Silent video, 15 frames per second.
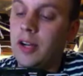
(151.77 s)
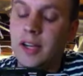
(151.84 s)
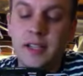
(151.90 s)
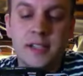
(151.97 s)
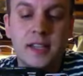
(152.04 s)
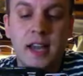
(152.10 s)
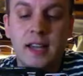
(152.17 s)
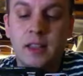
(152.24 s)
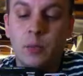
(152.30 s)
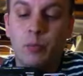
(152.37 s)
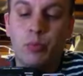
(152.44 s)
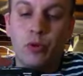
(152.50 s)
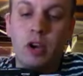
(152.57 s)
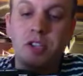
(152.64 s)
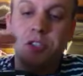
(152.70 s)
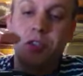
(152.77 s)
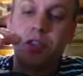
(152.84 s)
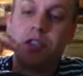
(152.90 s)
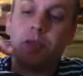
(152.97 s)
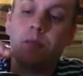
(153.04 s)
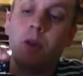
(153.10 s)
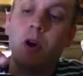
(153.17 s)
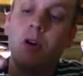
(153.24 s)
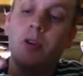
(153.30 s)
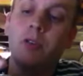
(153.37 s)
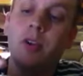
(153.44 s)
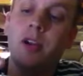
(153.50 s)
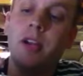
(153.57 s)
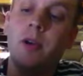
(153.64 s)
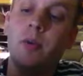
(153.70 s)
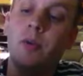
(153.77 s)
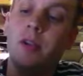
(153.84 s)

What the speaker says: and it's got the brushless motor in it,